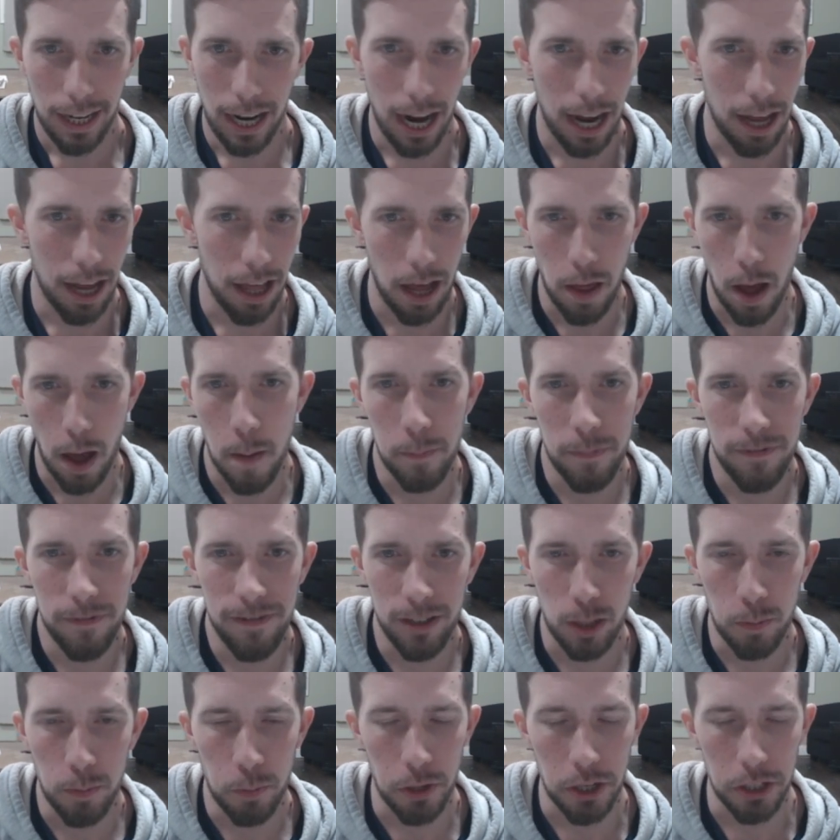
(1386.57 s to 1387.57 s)
I'm
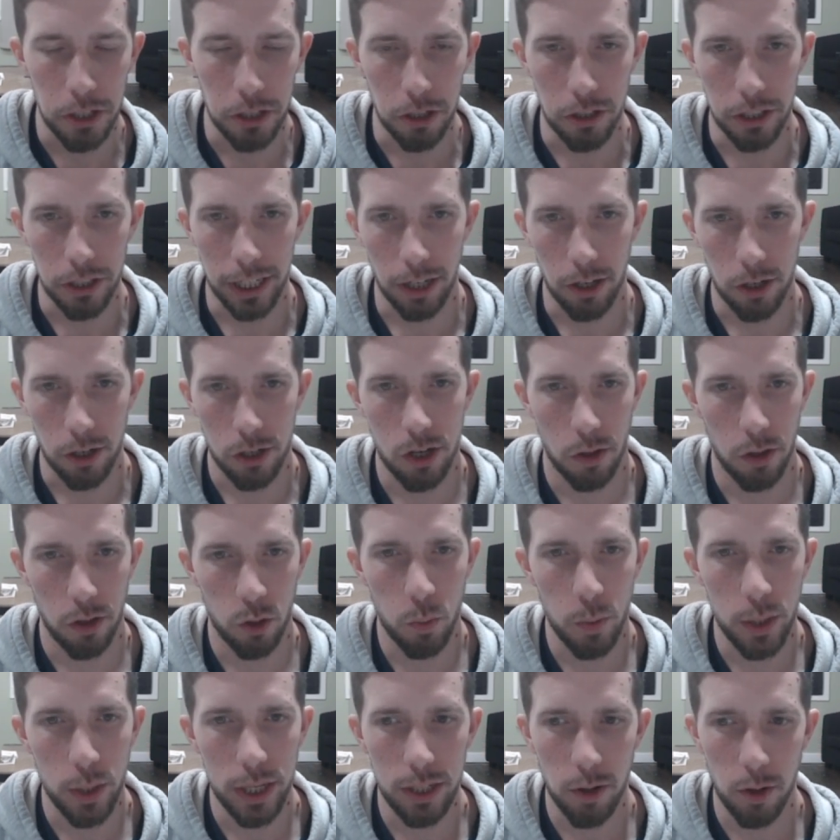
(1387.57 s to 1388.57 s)
feeling pretty good here. So the
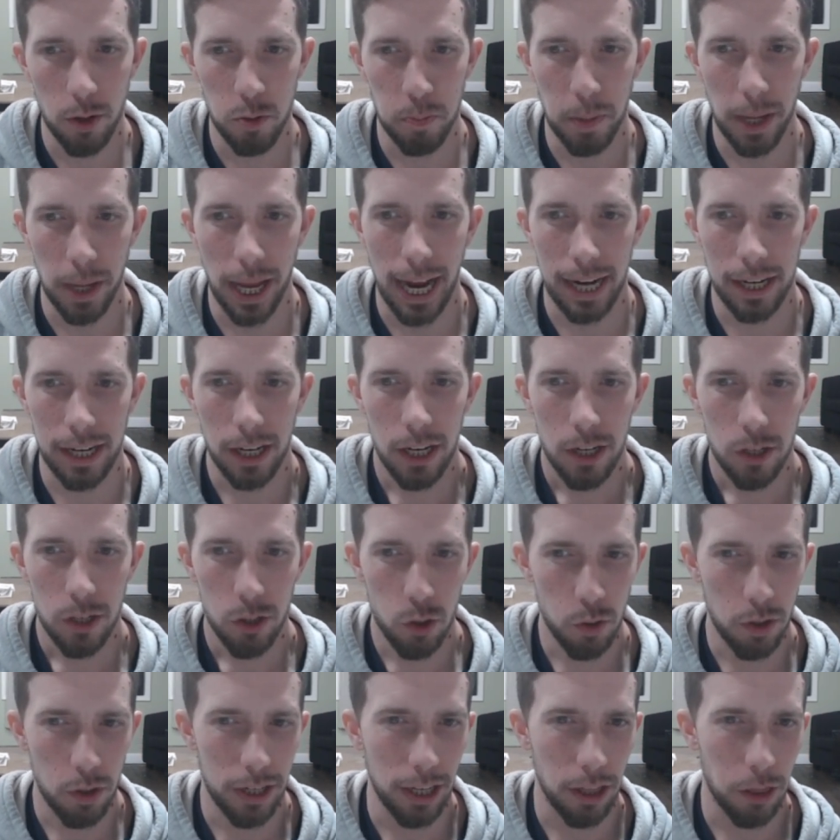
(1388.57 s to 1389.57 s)
queen goes back
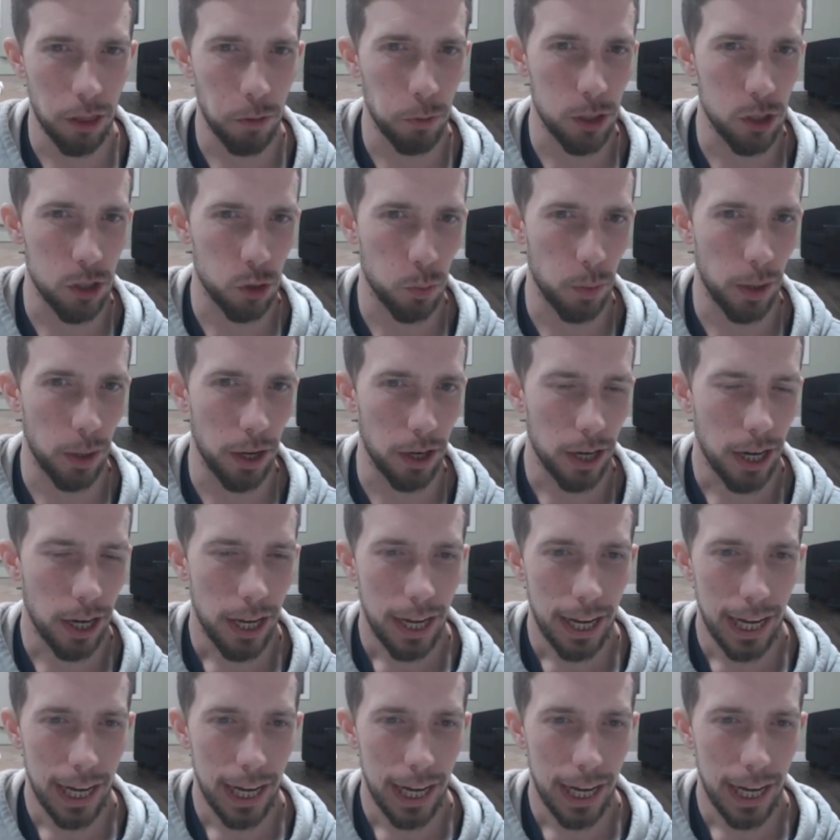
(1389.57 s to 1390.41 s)
to the d3 square.